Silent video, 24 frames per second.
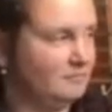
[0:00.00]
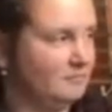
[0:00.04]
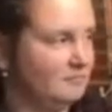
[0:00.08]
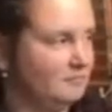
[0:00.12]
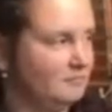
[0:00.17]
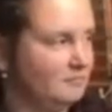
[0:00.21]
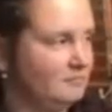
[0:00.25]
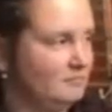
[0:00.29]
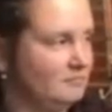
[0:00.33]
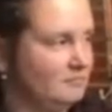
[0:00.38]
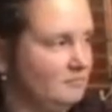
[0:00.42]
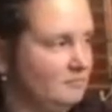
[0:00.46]

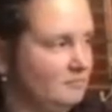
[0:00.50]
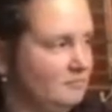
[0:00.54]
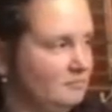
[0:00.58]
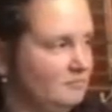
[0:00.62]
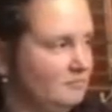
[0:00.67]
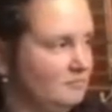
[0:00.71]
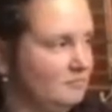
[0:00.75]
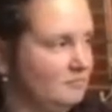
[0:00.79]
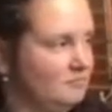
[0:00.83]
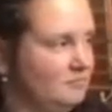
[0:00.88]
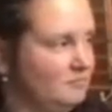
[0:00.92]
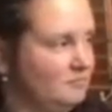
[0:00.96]

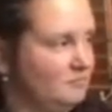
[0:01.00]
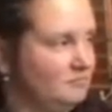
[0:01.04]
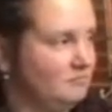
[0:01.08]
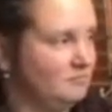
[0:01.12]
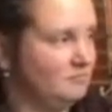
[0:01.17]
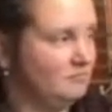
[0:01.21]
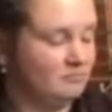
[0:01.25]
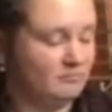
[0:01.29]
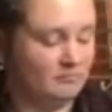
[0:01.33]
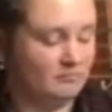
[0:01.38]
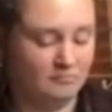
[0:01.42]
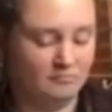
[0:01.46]

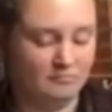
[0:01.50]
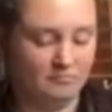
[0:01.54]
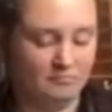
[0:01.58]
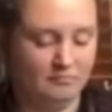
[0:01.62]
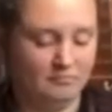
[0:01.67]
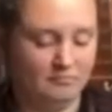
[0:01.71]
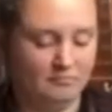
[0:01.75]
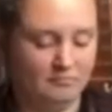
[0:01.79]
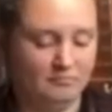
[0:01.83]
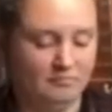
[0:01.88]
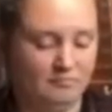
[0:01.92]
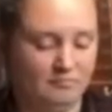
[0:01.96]

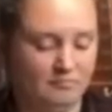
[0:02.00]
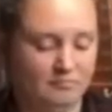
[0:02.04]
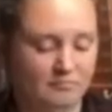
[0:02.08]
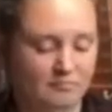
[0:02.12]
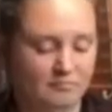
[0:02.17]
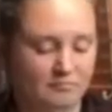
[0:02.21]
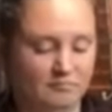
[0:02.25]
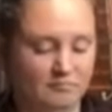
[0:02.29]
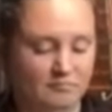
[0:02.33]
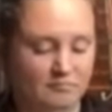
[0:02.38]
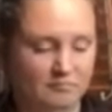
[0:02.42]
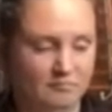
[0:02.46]

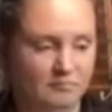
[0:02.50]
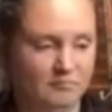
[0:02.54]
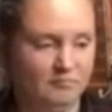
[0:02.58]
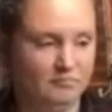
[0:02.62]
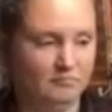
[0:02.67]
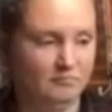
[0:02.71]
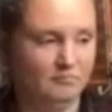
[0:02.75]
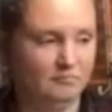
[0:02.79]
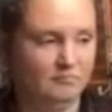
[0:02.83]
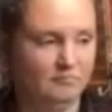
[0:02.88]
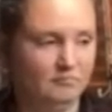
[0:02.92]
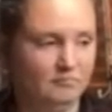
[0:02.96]

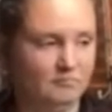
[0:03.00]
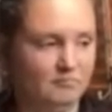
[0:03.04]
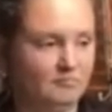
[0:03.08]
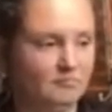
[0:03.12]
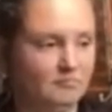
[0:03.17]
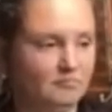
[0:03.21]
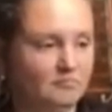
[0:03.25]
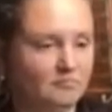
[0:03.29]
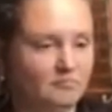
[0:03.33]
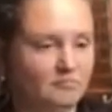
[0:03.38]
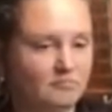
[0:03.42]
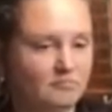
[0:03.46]

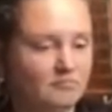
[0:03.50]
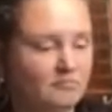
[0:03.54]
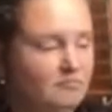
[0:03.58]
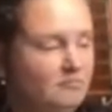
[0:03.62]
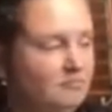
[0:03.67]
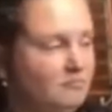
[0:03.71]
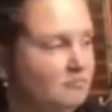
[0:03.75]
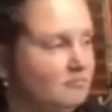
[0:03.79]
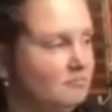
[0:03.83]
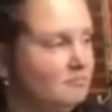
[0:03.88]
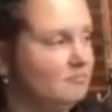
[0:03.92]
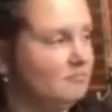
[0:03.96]

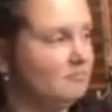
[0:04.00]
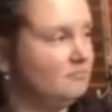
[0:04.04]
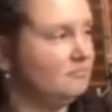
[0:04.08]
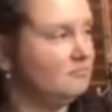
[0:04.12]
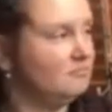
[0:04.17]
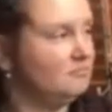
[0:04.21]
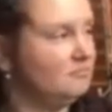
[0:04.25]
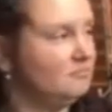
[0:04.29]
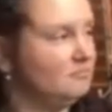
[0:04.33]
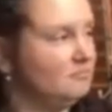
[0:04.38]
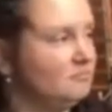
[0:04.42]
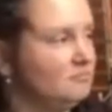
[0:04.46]

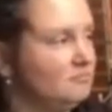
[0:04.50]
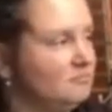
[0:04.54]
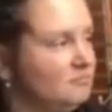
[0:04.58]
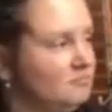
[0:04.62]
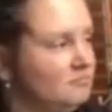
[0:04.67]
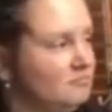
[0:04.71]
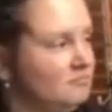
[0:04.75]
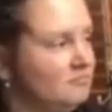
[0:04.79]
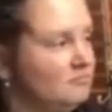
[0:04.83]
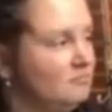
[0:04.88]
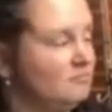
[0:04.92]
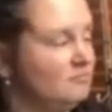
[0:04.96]

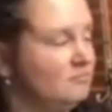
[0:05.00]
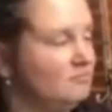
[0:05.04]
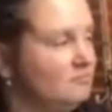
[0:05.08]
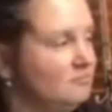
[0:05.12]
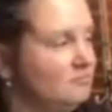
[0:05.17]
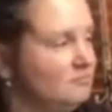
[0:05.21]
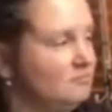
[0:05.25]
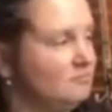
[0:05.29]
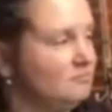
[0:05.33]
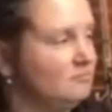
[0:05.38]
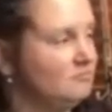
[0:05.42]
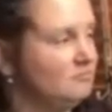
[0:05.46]

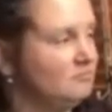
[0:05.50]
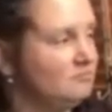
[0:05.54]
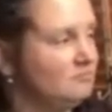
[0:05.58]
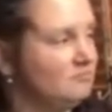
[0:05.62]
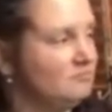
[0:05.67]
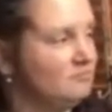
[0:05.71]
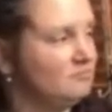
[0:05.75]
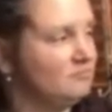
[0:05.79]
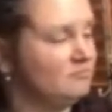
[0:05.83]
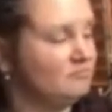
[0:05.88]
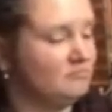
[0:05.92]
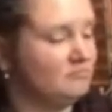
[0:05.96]

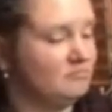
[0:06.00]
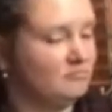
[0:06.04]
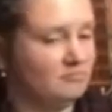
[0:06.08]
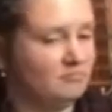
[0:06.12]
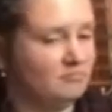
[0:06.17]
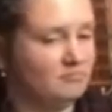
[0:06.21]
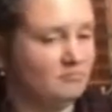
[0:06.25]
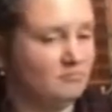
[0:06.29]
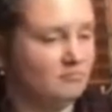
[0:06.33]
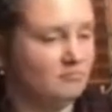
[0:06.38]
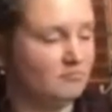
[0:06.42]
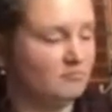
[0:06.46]

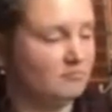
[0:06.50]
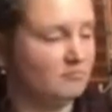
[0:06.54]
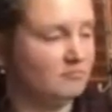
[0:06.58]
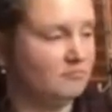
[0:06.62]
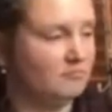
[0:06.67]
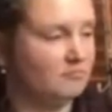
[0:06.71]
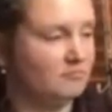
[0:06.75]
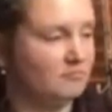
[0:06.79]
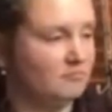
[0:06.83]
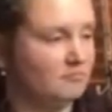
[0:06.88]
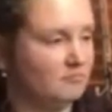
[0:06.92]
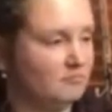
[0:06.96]

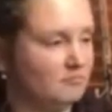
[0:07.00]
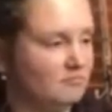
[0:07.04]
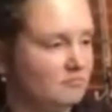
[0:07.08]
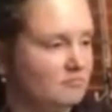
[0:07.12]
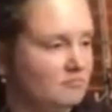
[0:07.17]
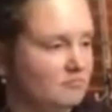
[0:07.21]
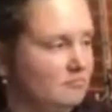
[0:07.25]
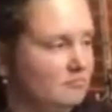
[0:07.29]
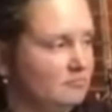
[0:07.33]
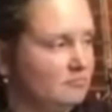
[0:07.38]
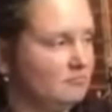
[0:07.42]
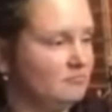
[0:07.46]

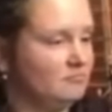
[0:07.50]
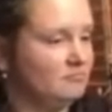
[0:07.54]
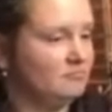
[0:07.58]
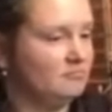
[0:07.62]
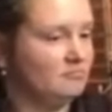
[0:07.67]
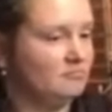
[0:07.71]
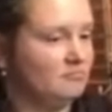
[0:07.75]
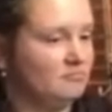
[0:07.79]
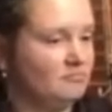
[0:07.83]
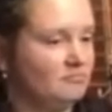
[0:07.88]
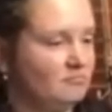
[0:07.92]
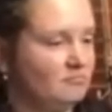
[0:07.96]
(not speaking)